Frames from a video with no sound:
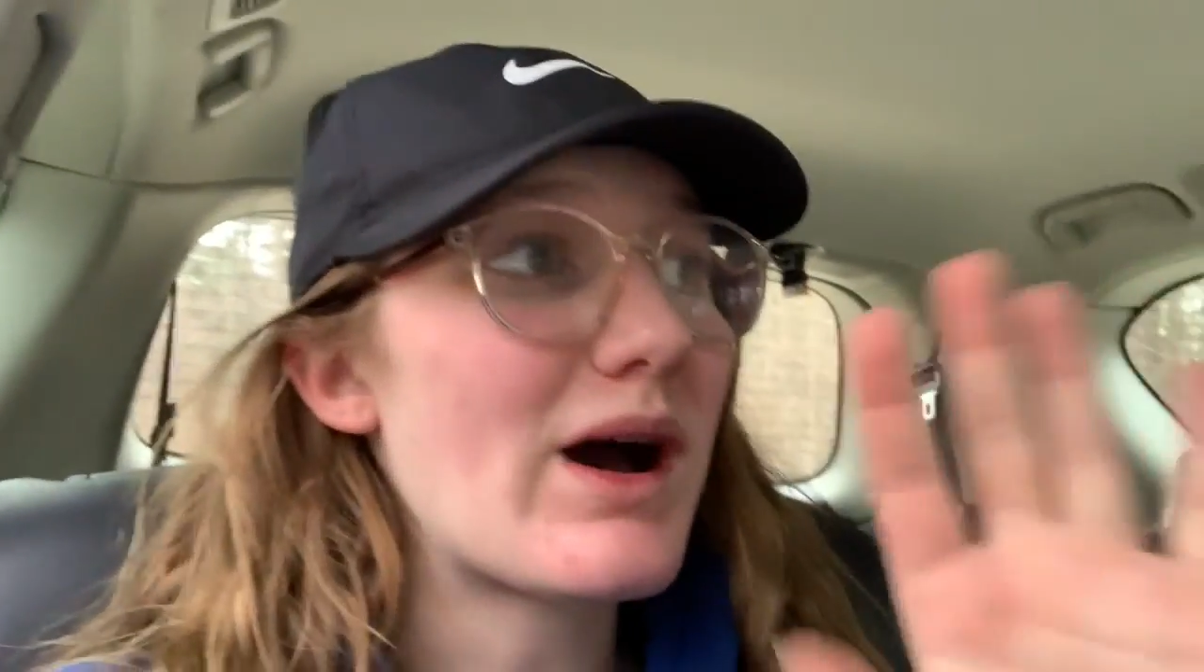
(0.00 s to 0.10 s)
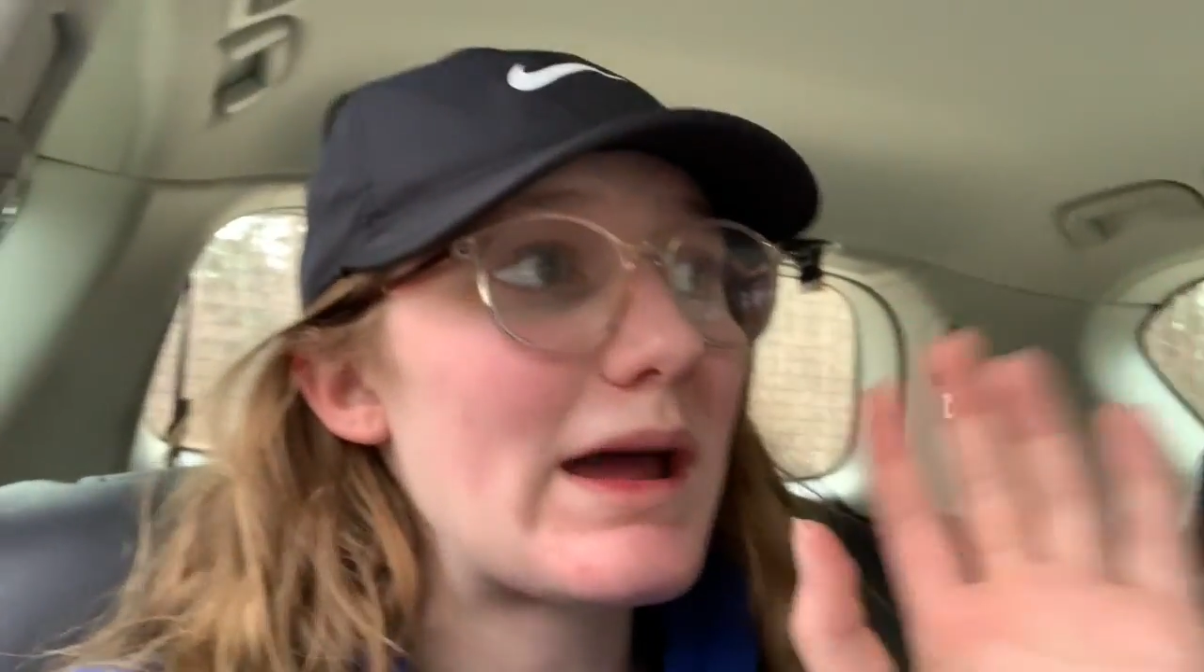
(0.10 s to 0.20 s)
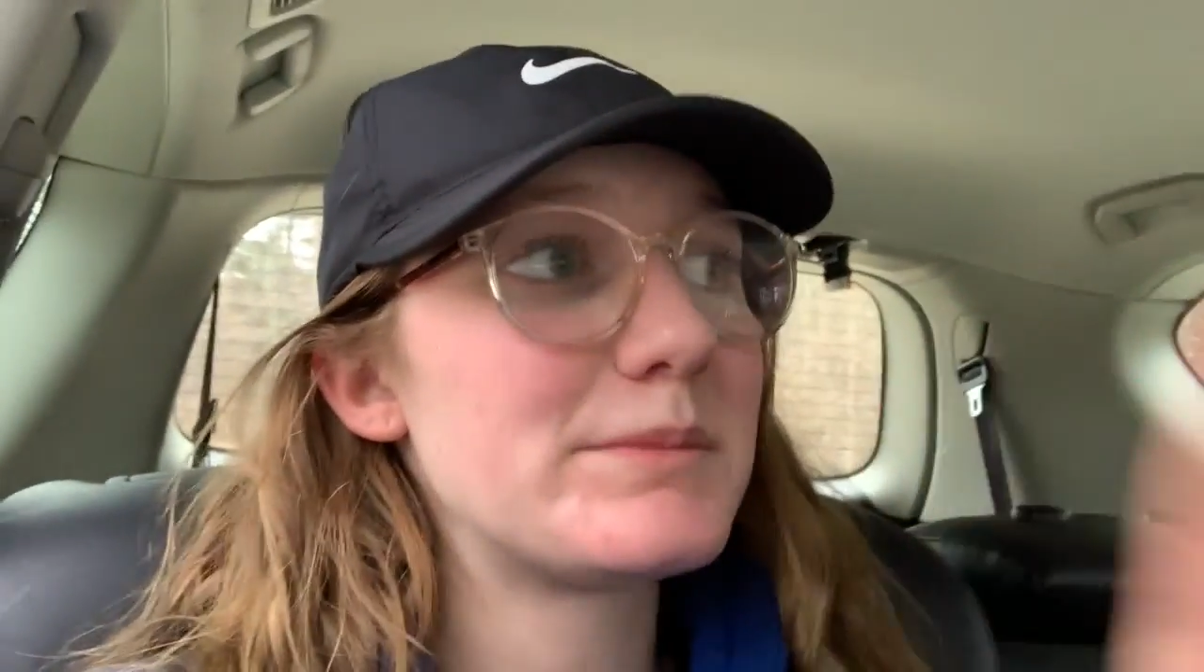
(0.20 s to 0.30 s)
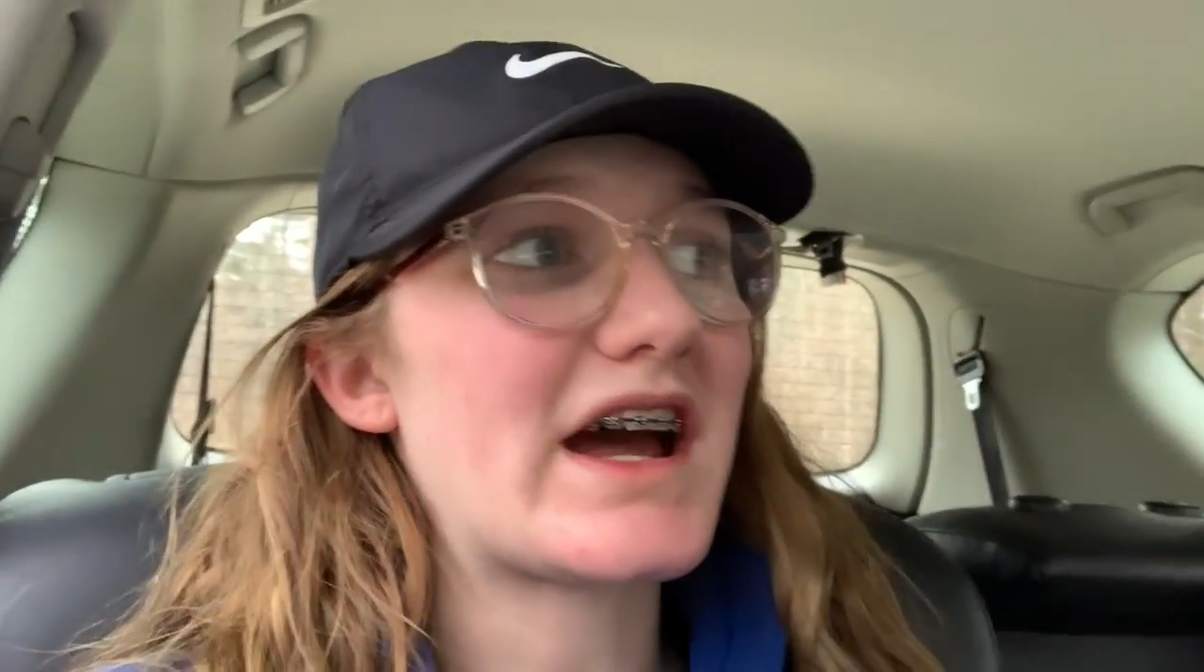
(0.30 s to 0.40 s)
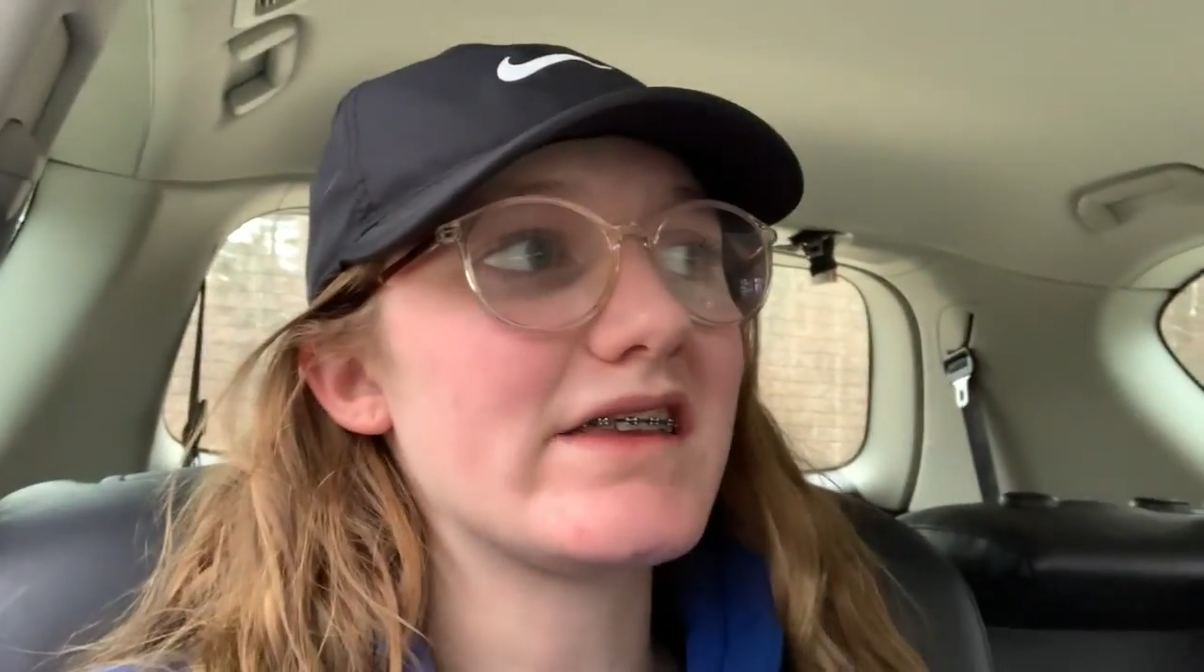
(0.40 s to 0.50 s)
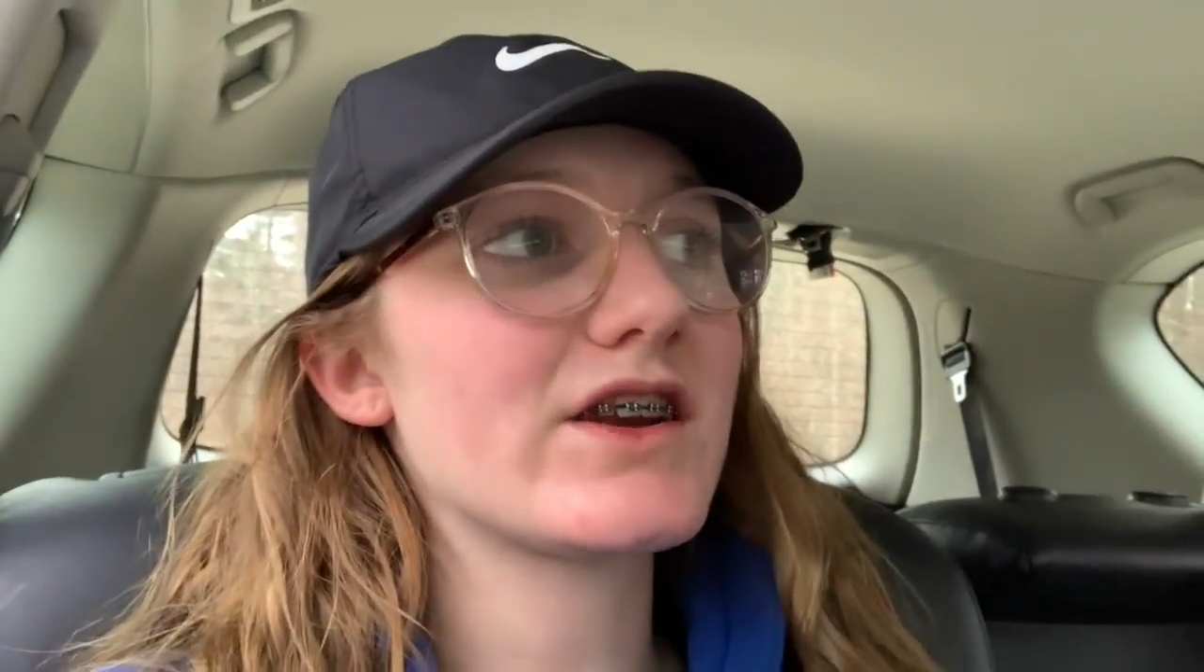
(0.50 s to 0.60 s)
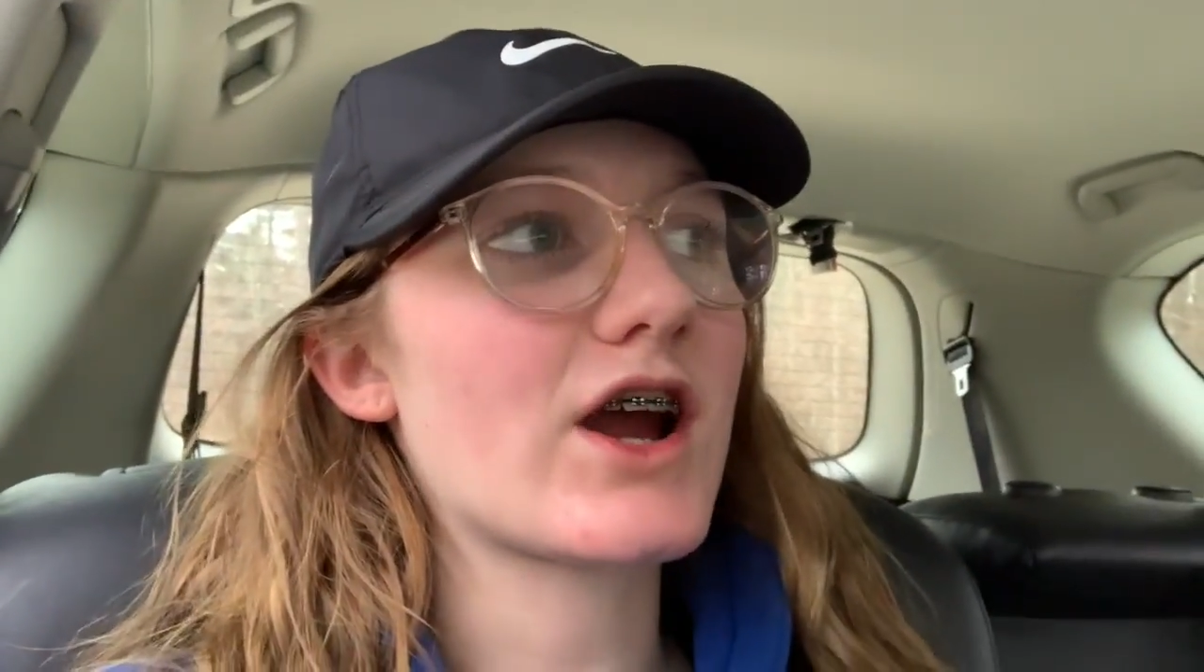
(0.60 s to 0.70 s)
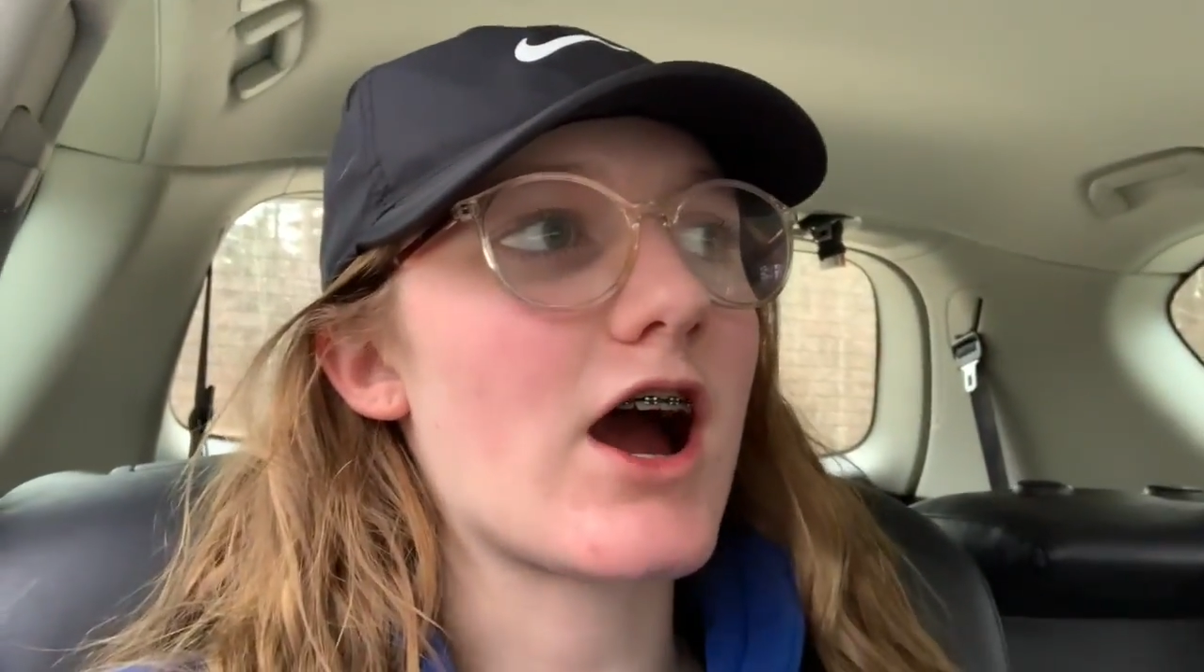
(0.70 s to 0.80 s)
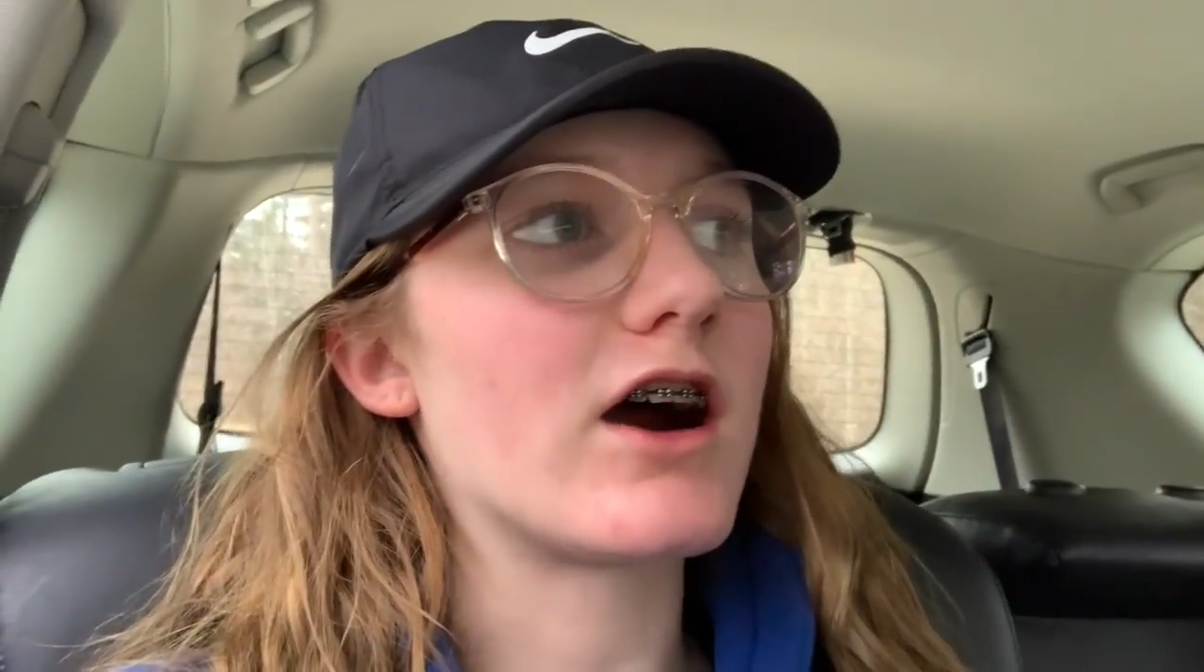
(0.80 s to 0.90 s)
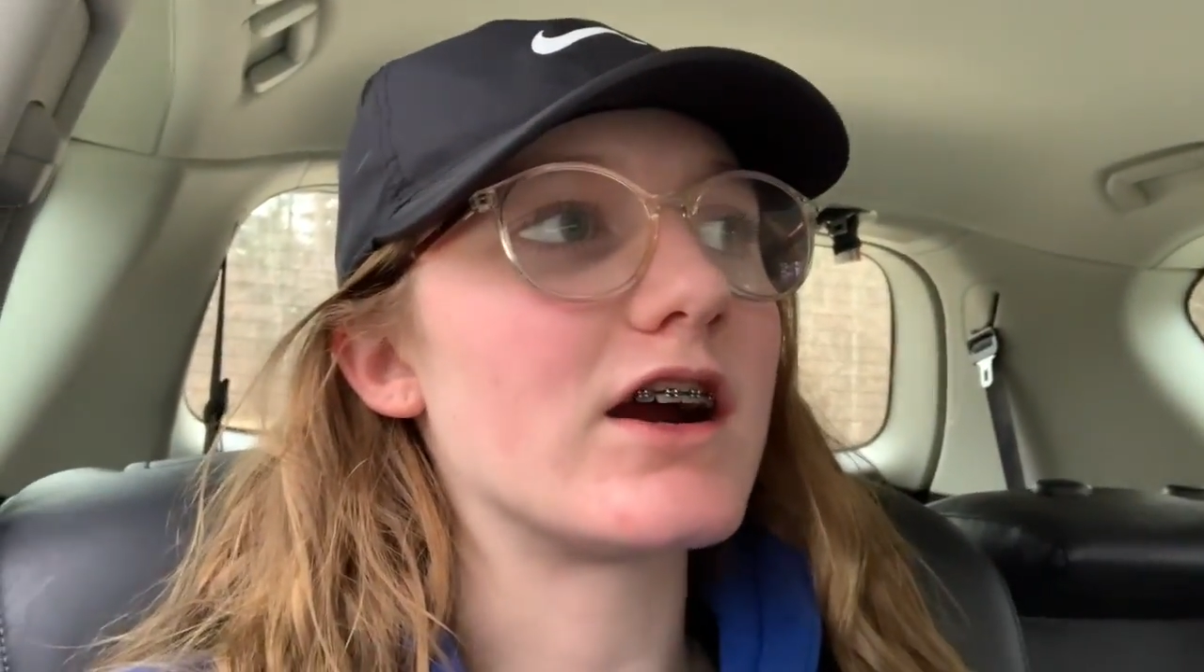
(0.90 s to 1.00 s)
I'm not in the
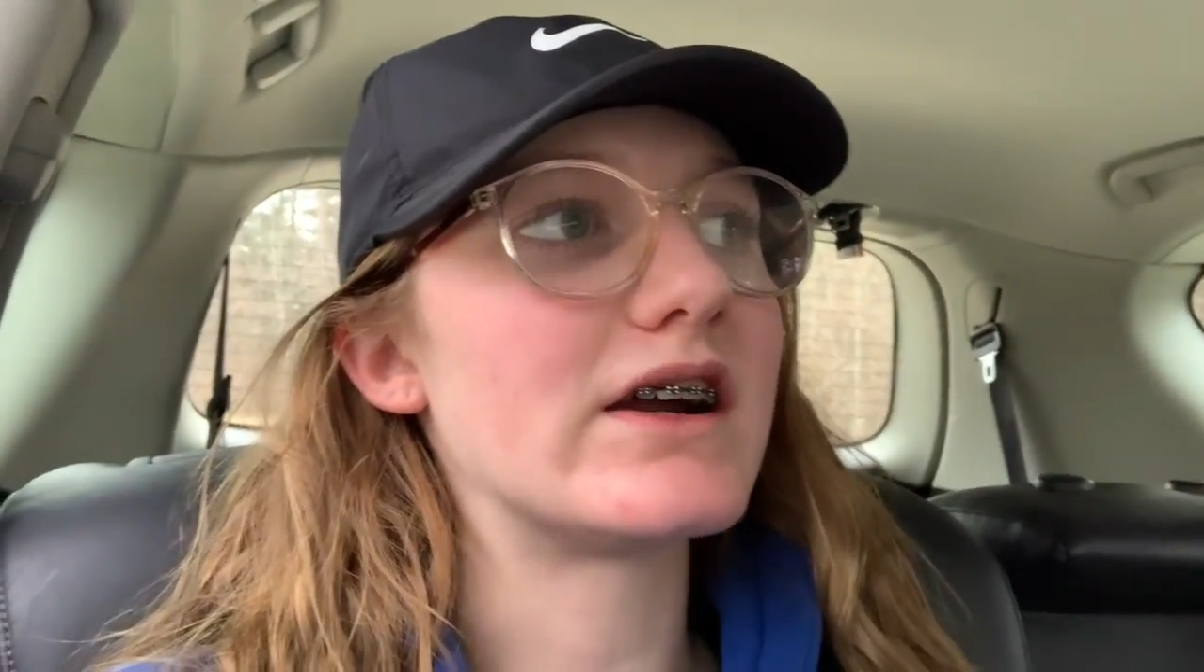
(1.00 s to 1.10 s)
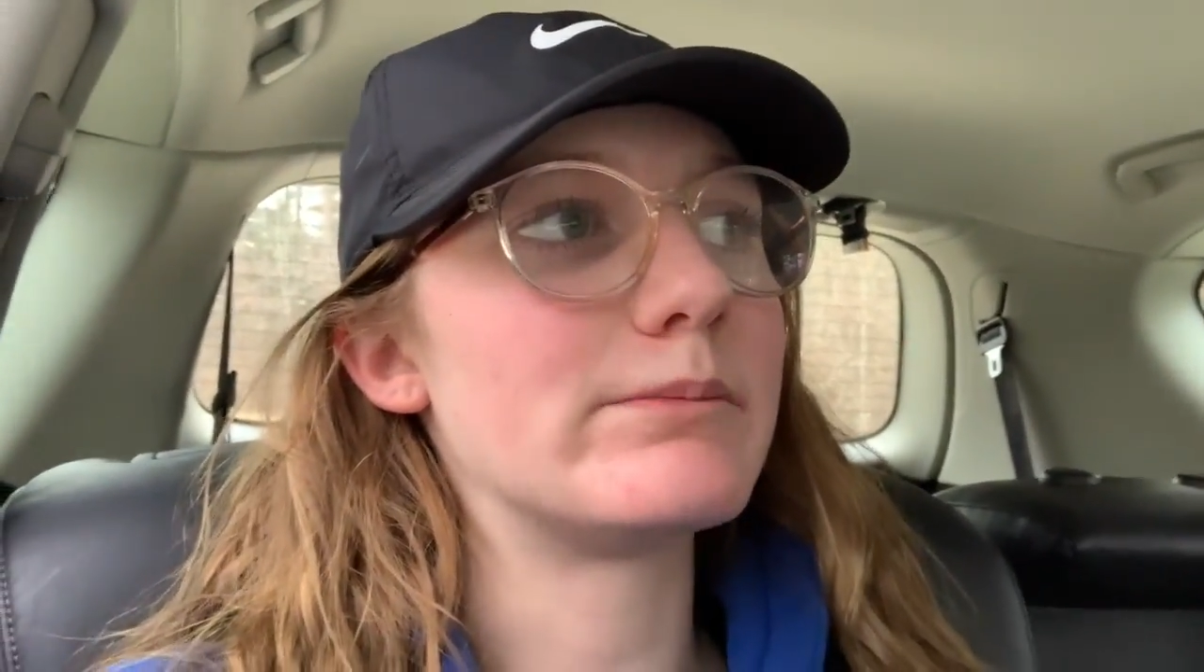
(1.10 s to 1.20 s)
car.